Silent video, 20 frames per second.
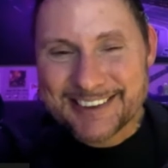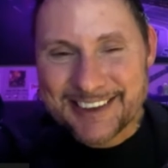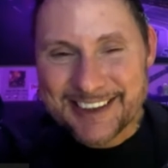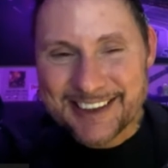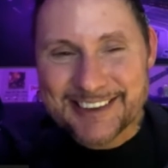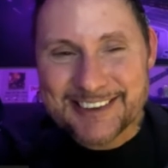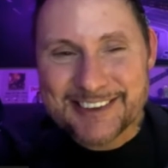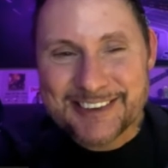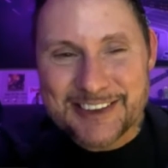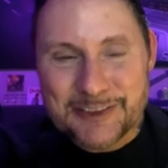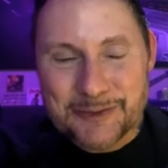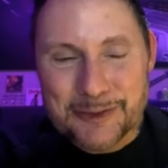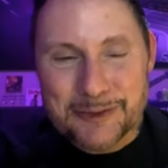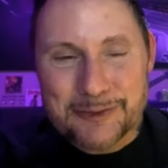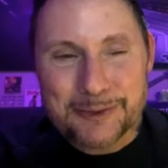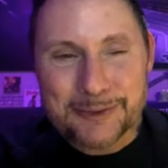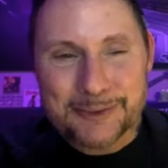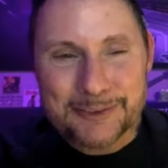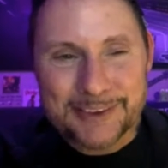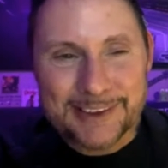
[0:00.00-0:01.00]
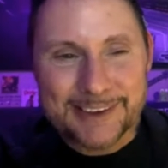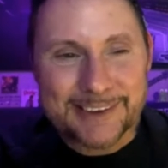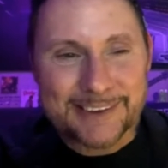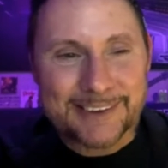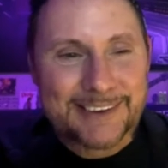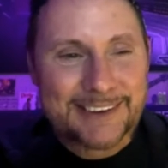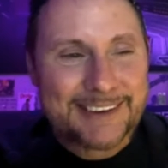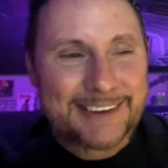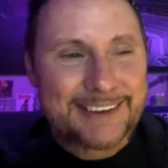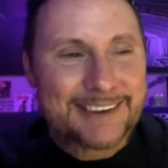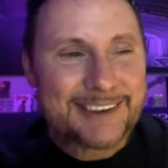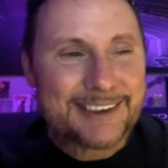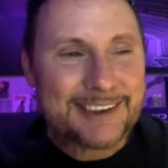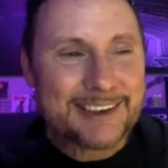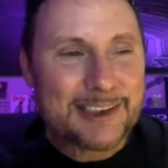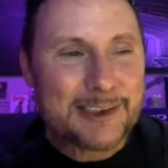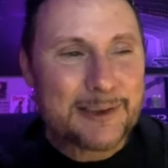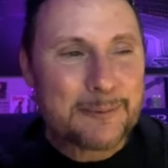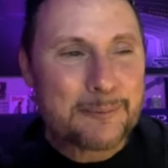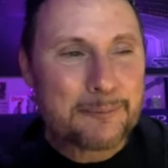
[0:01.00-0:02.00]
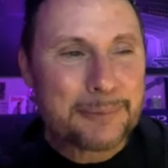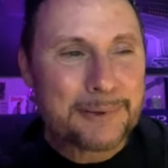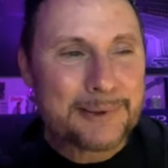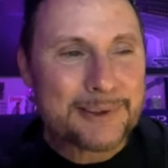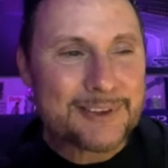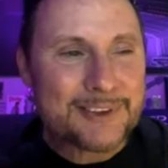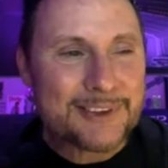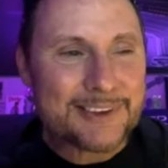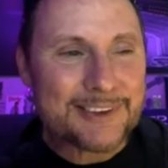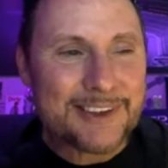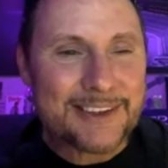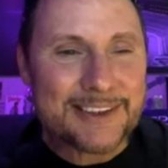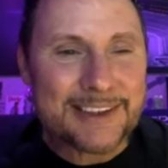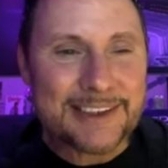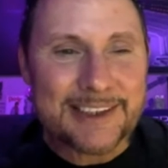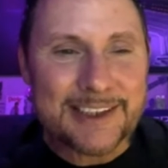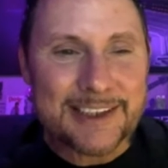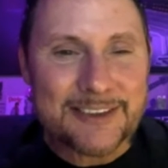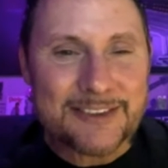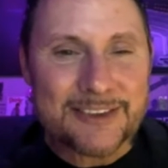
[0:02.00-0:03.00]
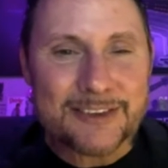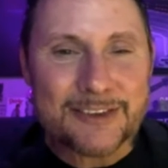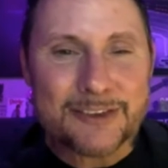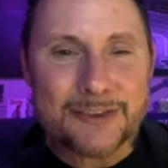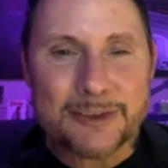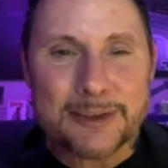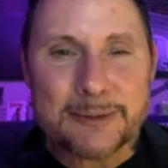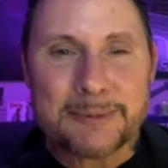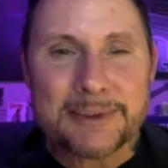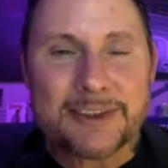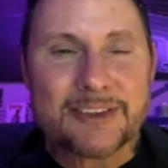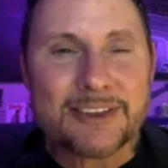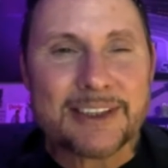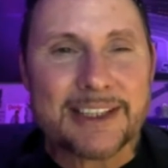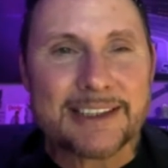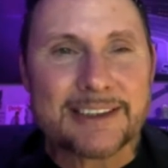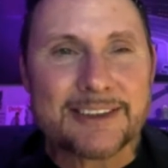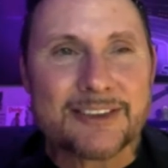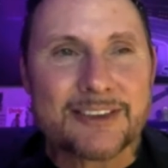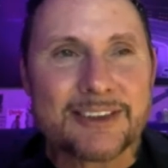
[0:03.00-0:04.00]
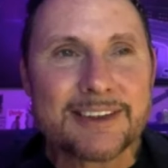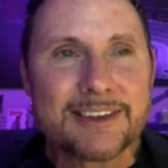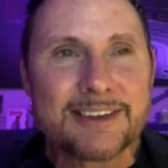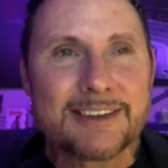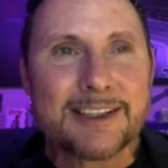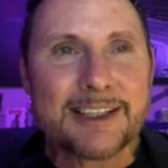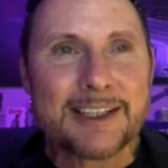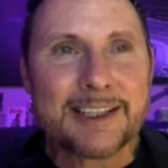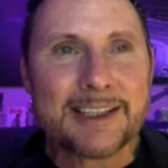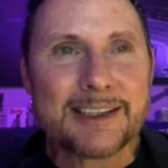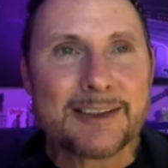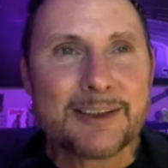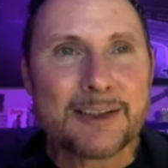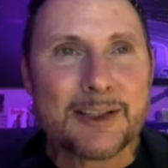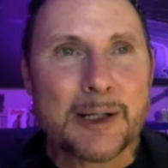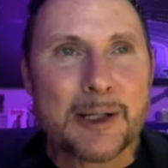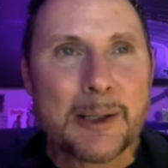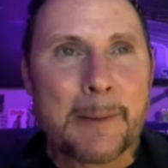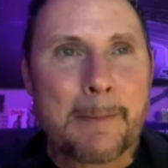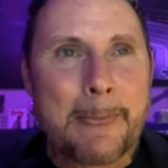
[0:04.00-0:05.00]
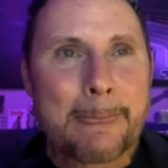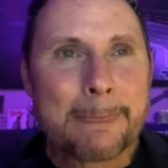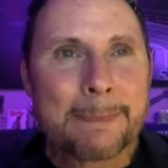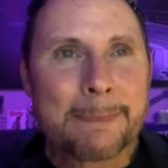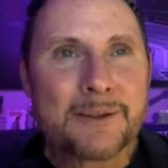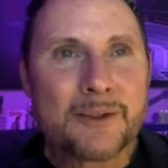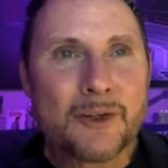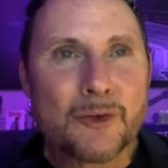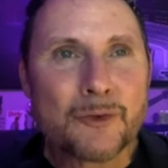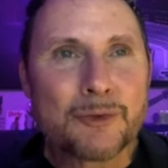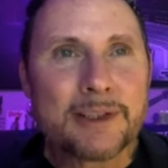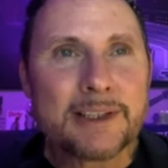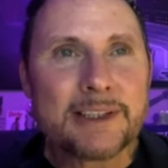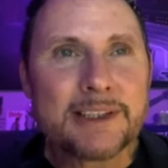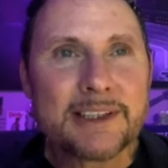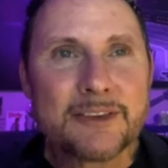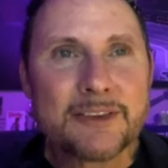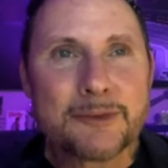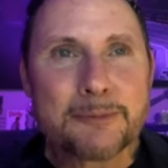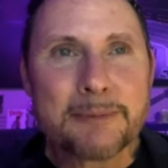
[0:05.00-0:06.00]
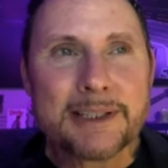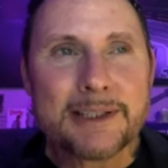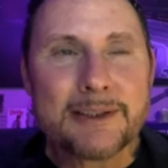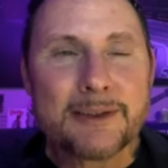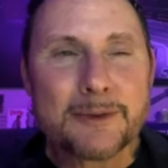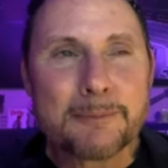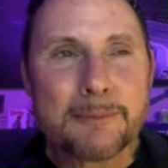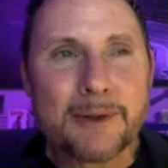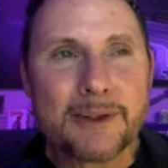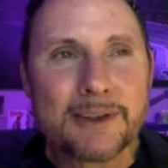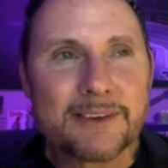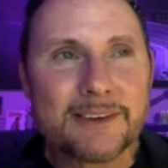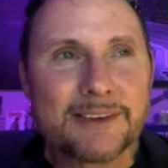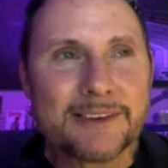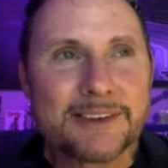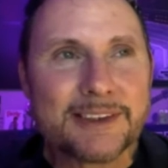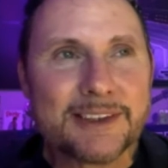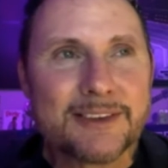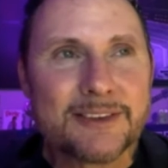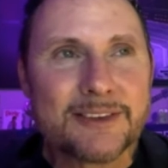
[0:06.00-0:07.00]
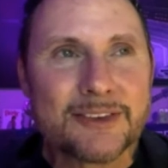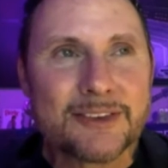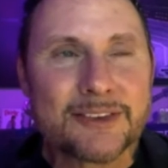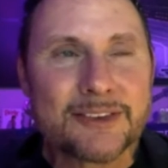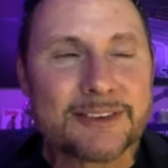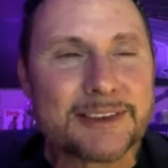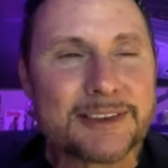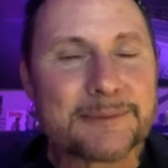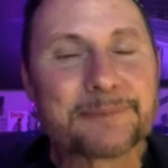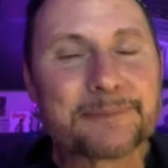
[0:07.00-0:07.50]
diva for real. But nonetheless, extremely talented and, really has made her mark on the industry.